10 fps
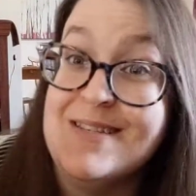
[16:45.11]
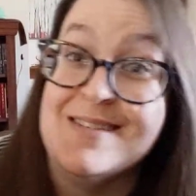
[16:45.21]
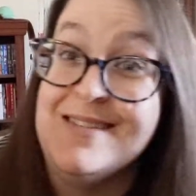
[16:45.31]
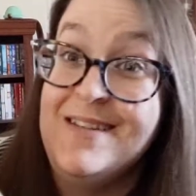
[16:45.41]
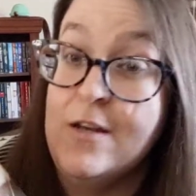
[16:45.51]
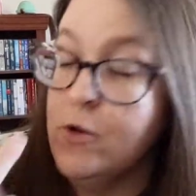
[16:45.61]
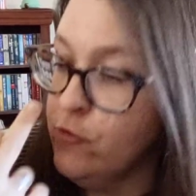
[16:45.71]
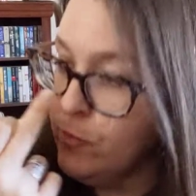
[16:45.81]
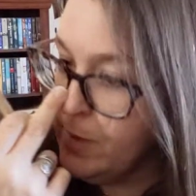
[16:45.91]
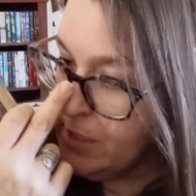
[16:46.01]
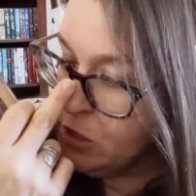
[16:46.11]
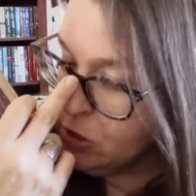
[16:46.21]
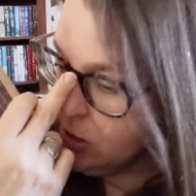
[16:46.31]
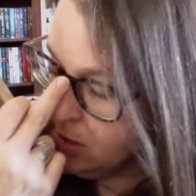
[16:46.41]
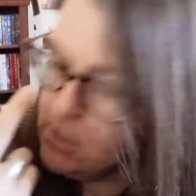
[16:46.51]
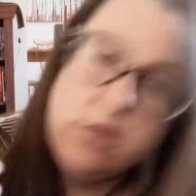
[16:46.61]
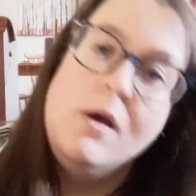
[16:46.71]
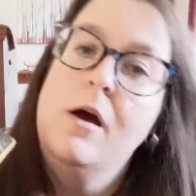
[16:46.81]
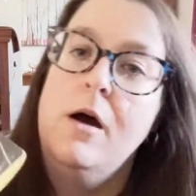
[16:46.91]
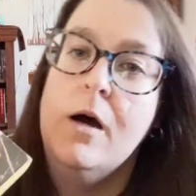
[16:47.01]
1,600 pages.
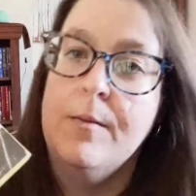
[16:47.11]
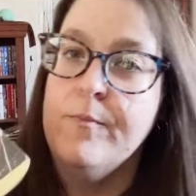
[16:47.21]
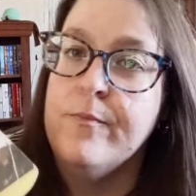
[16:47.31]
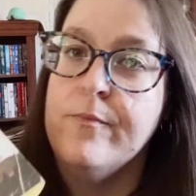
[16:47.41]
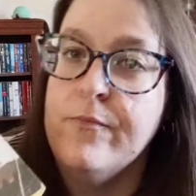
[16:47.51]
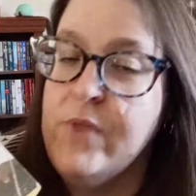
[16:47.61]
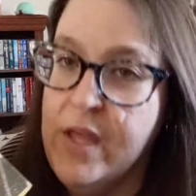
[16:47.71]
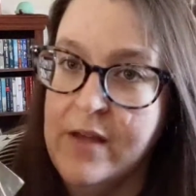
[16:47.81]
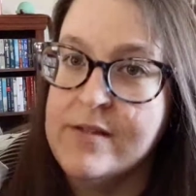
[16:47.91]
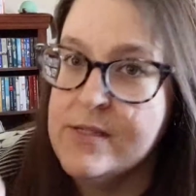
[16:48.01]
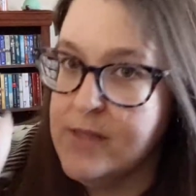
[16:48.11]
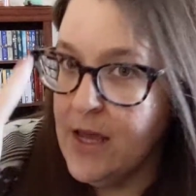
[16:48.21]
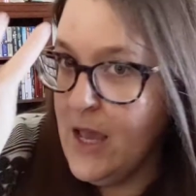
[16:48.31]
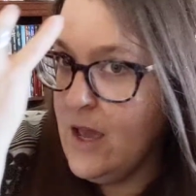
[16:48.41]
Yes, they